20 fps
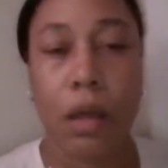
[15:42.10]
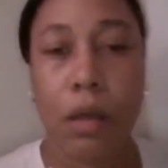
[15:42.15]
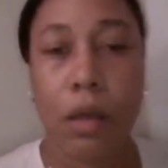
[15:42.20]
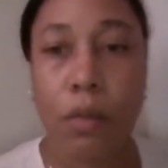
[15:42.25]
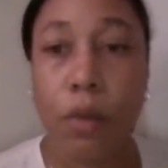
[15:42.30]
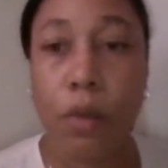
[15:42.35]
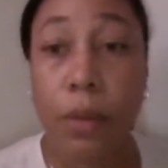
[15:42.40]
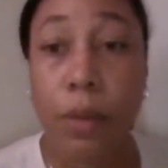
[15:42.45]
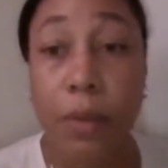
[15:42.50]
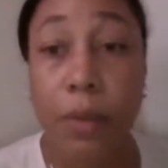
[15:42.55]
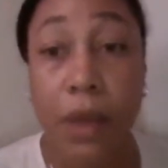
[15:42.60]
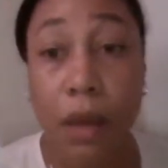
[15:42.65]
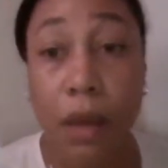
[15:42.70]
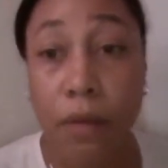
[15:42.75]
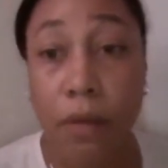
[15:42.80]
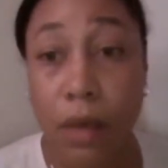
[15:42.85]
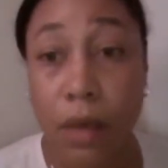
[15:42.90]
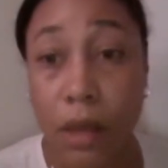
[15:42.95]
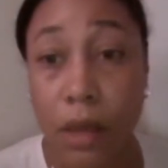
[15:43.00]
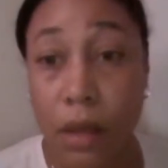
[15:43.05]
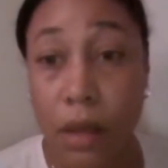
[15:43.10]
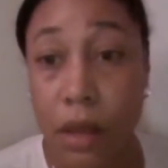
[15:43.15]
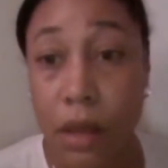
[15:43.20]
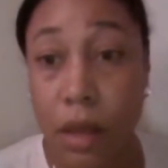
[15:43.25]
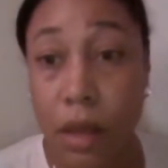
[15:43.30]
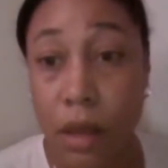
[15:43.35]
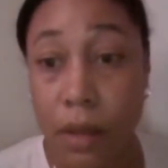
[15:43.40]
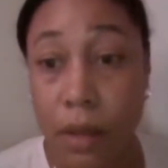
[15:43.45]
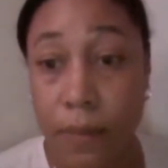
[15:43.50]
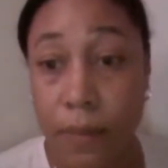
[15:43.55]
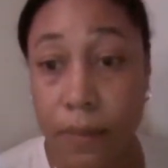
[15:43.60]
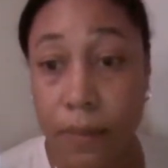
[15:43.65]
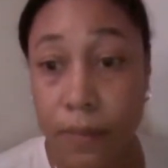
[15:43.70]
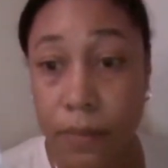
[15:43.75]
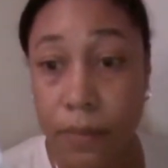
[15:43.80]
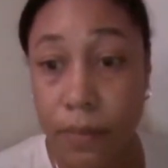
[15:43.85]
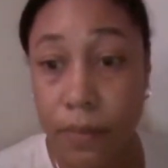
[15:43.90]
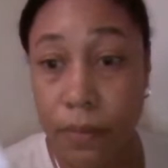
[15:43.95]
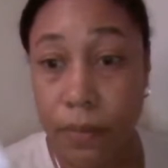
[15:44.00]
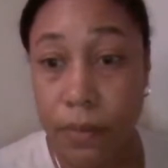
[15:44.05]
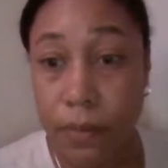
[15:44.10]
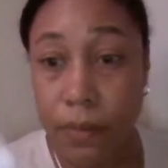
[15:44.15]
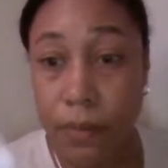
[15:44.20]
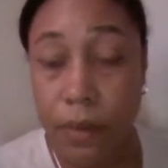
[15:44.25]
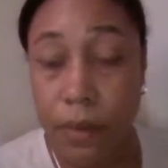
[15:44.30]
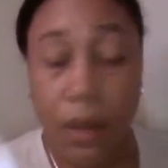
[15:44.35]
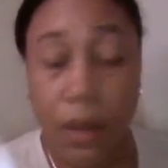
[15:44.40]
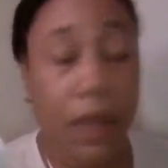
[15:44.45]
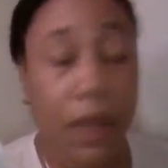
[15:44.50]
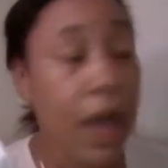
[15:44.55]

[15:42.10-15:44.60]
with parents. Like,